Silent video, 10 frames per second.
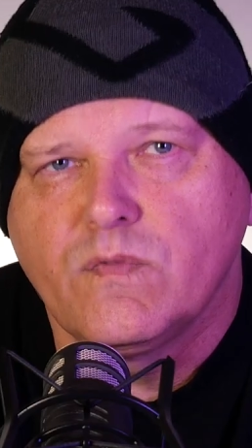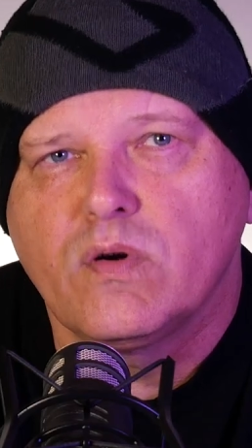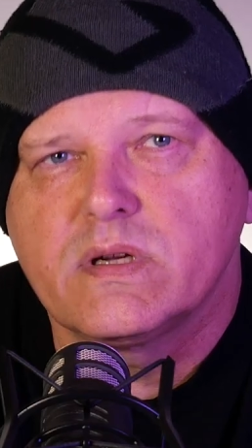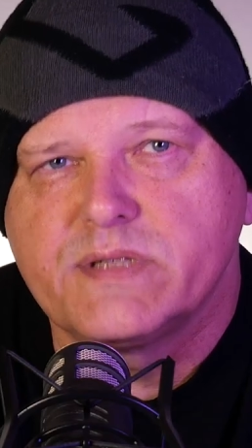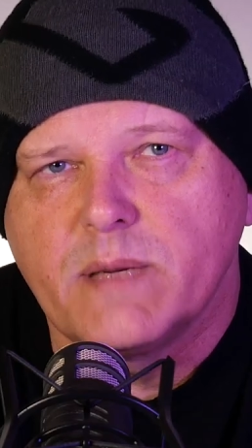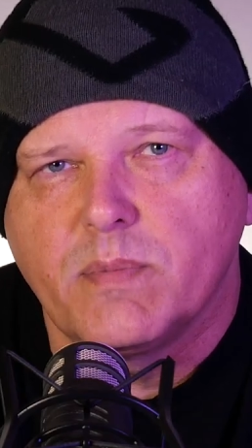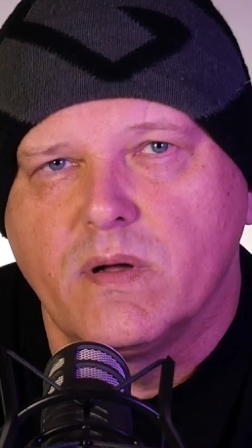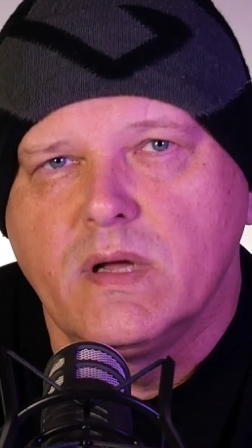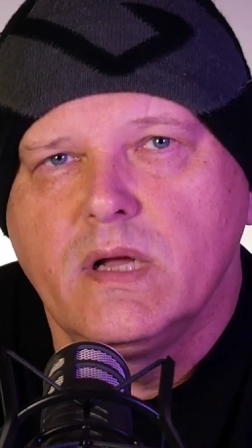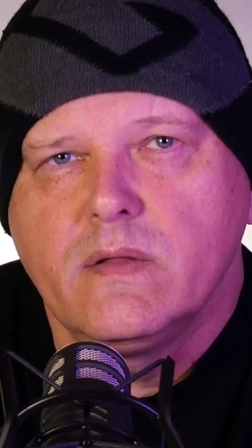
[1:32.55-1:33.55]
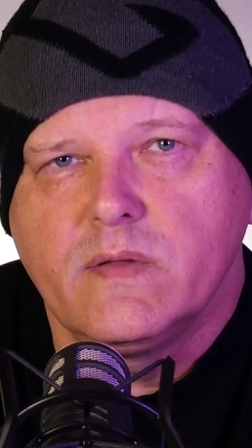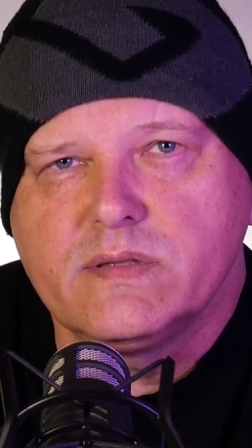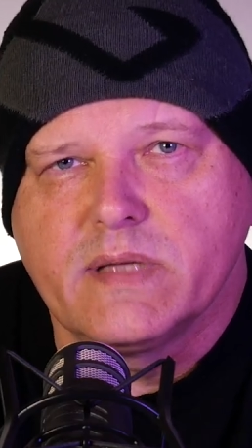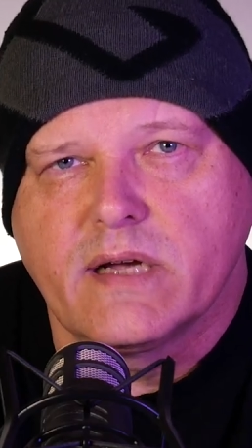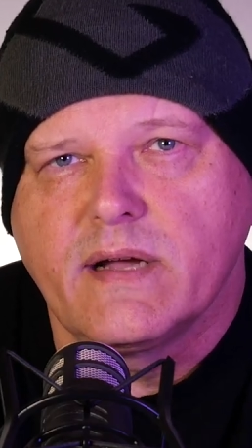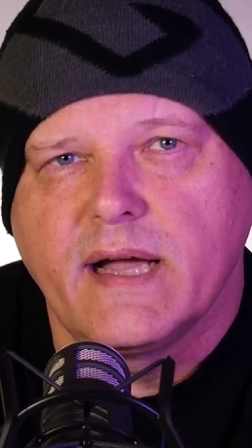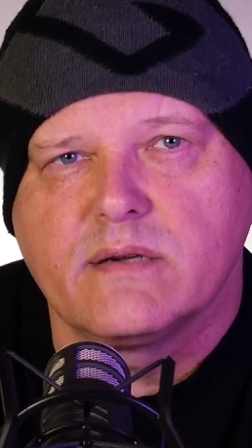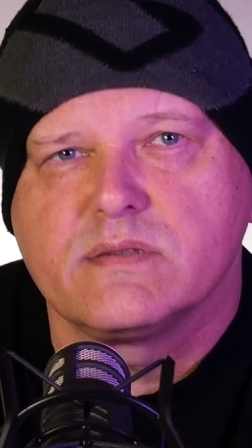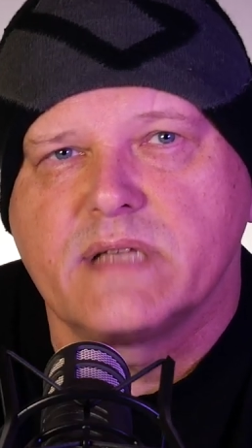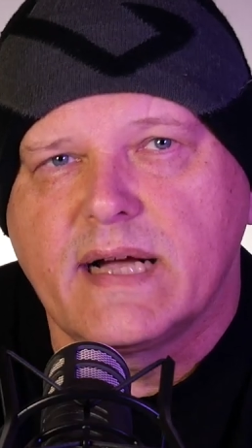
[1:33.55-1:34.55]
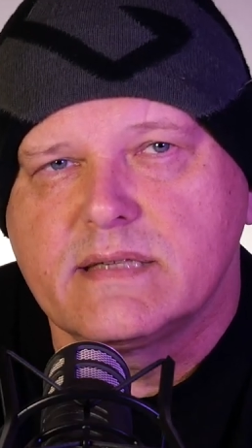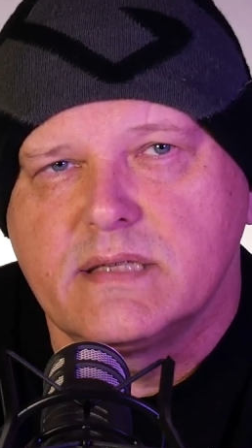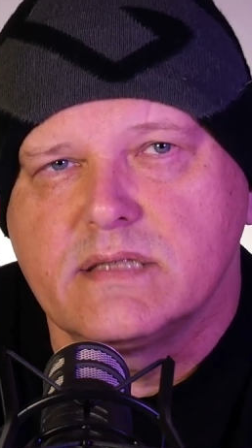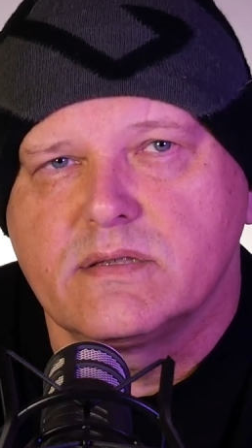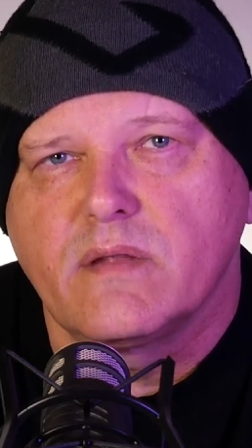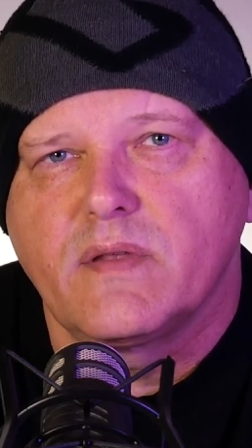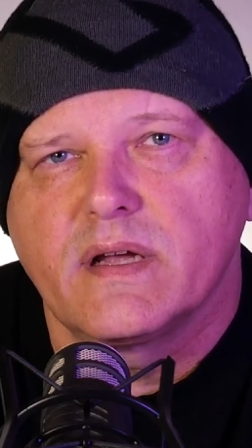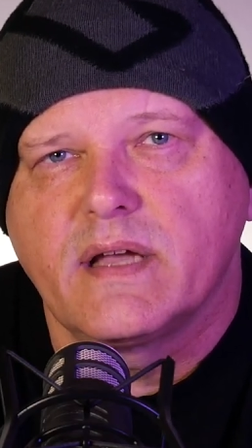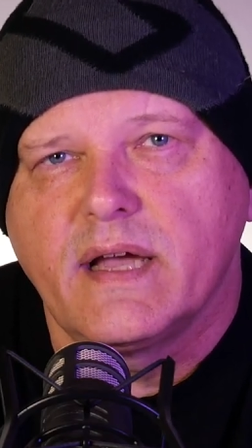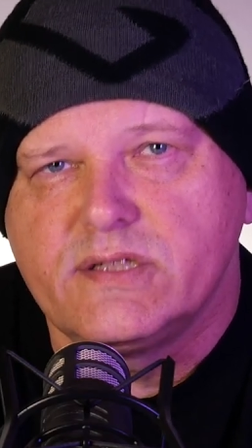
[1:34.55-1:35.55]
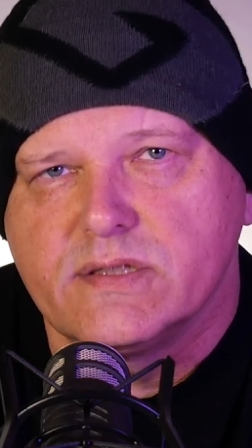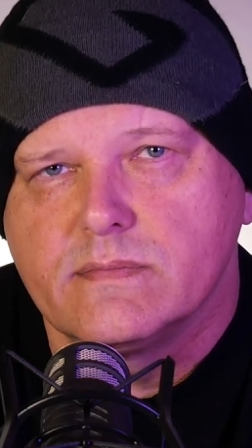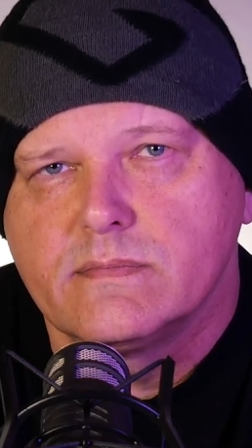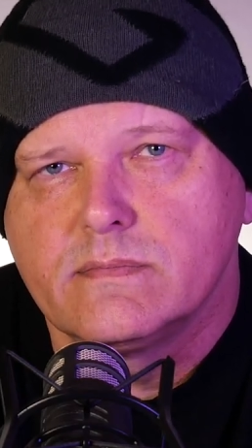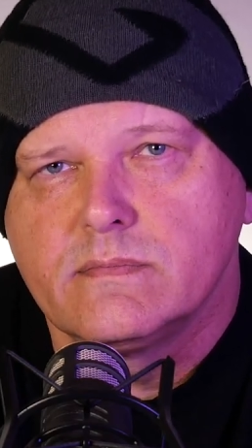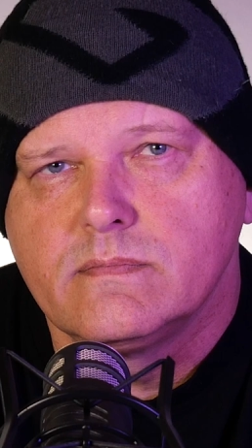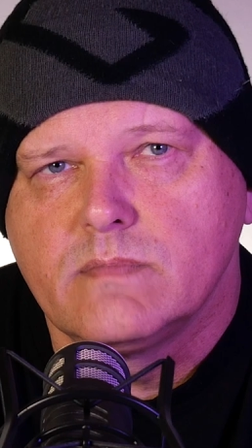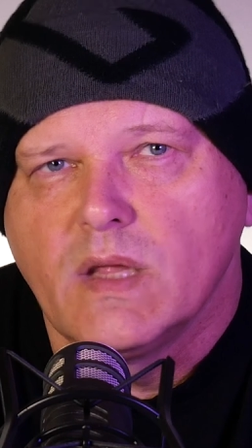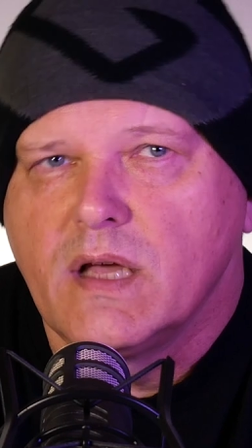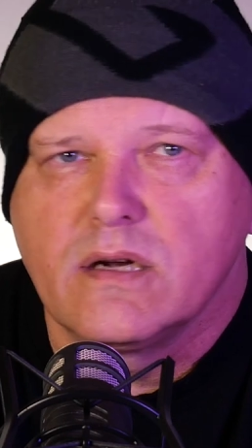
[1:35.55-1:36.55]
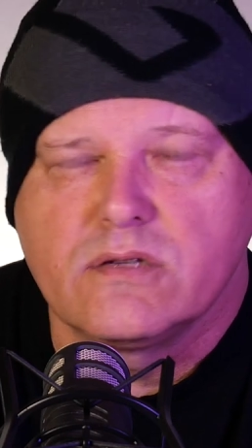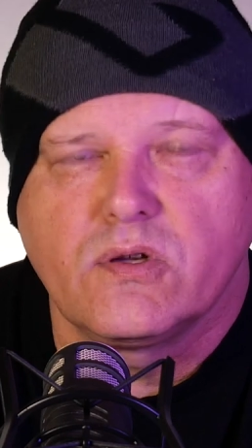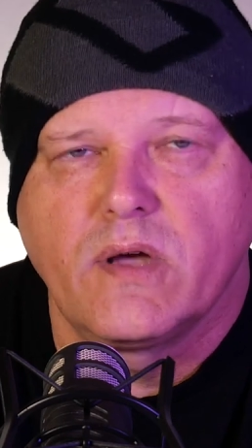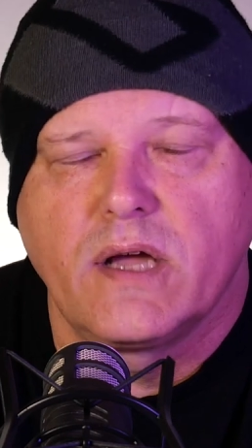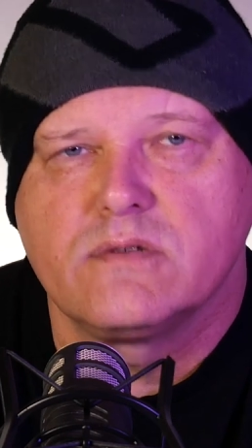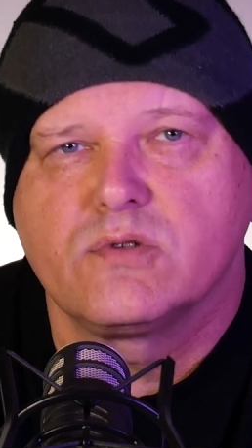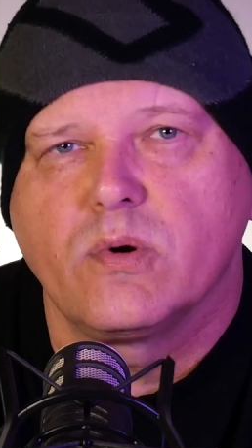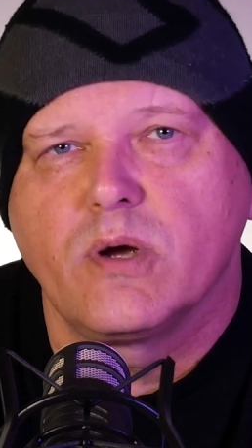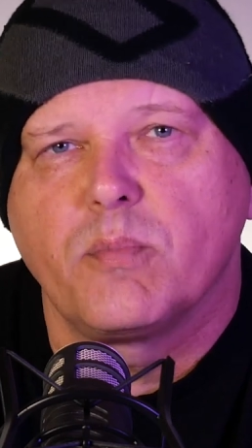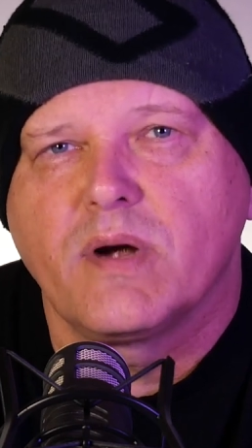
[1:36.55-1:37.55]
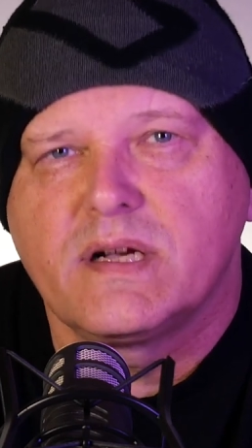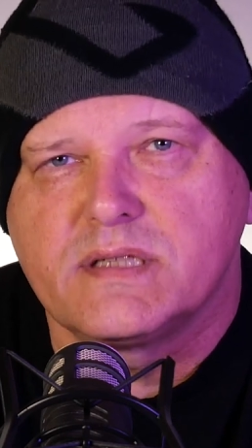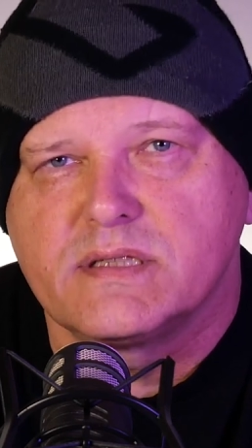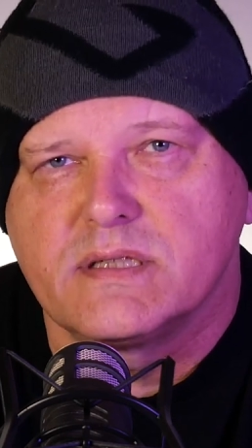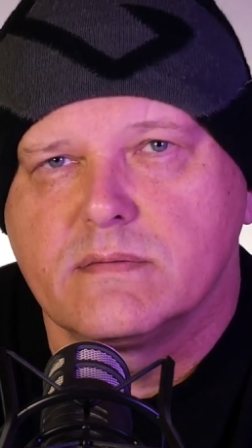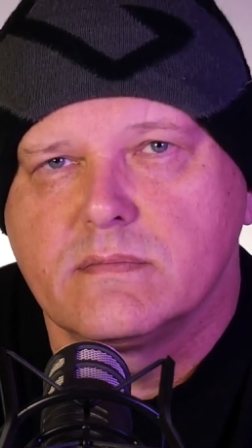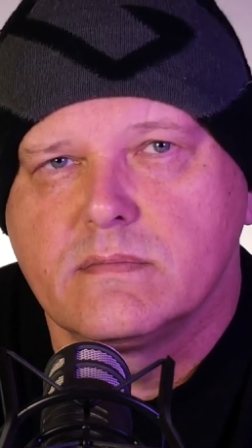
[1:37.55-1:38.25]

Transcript: For example, this layer handles access and authentication. It also handles query processing.